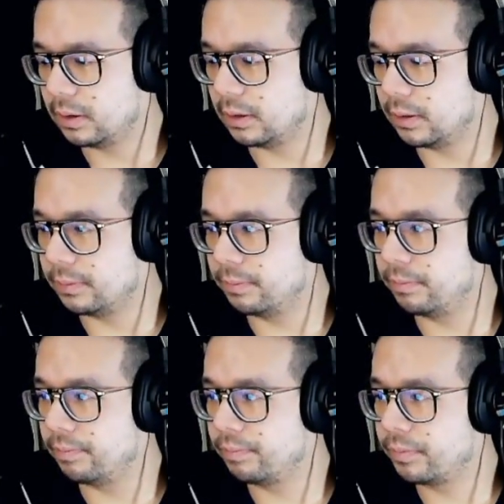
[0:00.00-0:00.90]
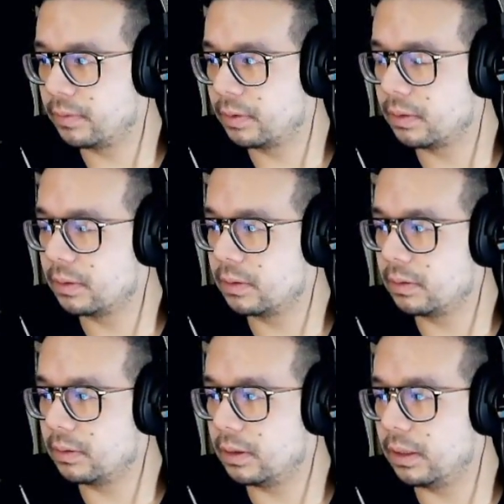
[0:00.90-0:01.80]
um,
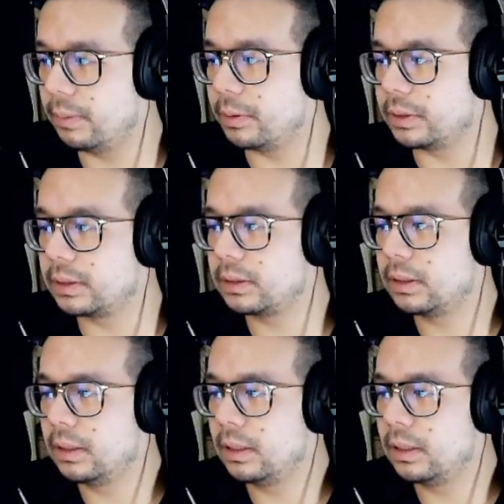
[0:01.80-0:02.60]
inputs.